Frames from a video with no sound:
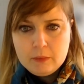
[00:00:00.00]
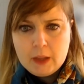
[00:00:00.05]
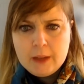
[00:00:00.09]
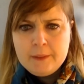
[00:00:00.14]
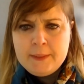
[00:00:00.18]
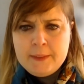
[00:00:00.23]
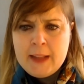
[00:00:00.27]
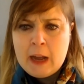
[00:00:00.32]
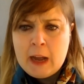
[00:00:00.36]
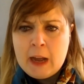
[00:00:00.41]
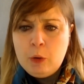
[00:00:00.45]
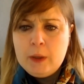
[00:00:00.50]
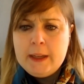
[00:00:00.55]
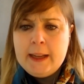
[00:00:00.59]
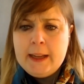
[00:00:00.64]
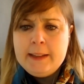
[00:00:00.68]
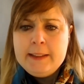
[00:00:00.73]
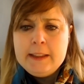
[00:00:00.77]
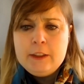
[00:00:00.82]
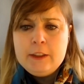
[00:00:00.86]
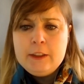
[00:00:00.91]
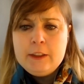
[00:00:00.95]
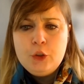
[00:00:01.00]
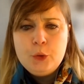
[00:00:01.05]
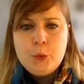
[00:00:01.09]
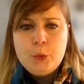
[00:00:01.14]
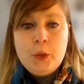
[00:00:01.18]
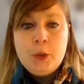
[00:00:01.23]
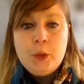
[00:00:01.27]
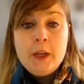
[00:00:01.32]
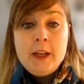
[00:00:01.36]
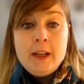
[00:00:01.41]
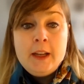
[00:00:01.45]
Now, getting
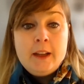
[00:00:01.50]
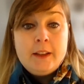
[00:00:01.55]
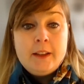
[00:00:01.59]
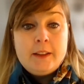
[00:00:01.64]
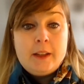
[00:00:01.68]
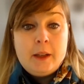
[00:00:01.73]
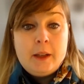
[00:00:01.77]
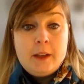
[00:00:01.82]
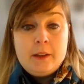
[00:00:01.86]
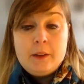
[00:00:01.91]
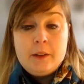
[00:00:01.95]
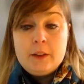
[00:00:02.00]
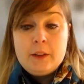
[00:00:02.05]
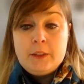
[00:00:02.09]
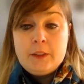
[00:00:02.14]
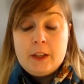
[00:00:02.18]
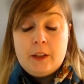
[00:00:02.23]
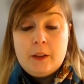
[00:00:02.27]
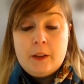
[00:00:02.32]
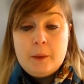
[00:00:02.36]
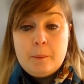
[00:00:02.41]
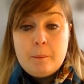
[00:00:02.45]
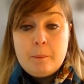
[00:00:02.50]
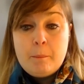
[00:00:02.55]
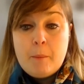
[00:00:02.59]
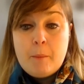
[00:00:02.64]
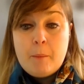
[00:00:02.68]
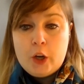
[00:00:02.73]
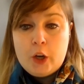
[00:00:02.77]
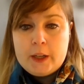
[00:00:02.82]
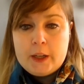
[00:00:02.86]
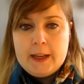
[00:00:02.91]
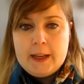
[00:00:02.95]
to the
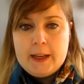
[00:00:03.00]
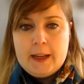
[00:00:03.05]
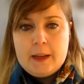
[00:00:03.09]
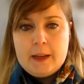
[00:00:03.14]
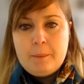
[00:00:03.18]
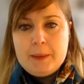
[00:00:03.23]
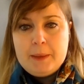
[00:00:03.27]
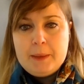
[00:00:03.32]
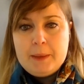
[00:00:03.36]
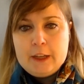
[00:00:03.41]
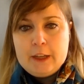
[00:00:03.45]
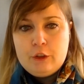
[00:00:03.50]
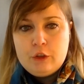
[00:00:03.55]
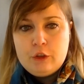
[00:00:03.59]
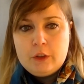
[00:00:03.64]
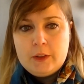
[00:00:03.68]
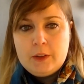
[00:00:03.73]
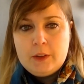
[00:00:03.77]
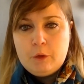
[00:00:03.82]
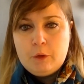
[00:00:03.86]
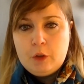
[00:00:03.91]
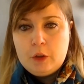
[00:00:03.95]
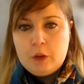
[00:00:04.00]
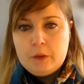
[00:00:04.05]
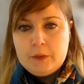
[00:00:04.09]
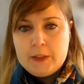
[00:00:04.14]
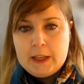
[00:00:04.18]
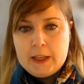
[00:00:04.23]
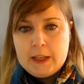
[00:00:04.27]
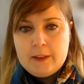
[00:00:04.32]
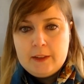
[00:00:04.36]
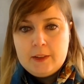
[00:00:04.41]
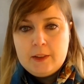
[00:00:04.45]
market implications of all of
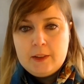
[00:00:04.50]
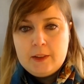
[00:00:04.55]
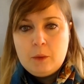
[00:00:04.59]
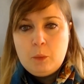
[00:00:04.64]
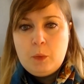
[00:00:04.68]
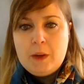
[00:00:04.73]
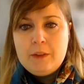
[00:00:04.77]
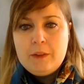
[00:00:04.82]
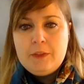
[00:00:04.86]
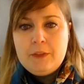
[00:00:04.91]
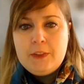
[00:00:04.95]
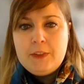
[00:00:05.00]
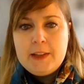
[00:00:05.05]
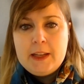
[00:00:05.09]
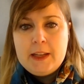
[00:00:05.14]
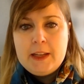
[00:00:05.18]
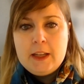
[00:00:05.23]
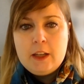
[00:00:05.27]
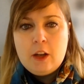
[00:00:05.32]
this, we've seen